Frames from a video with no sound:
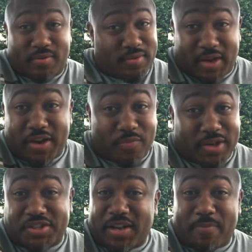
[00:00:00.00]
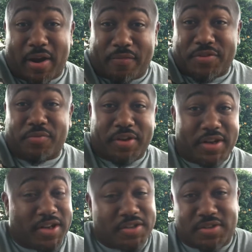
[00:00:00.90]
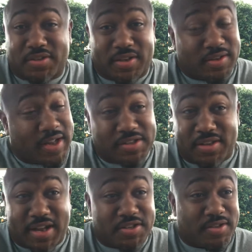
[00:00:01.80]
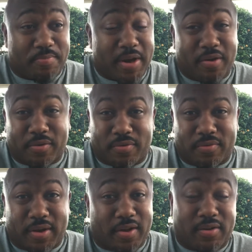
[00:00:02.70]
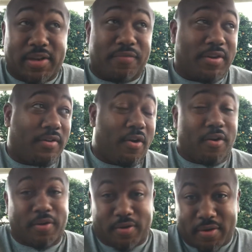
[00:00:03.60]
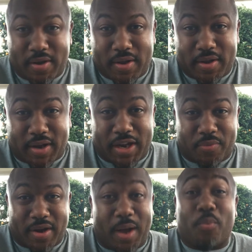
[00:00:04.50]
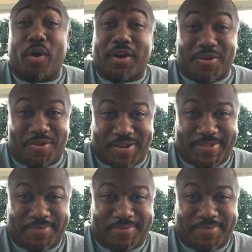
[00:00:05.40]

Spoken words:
Anyone can stay married for 20 years that's a miracle. Hell, even longer. Anyway, I'm working on it.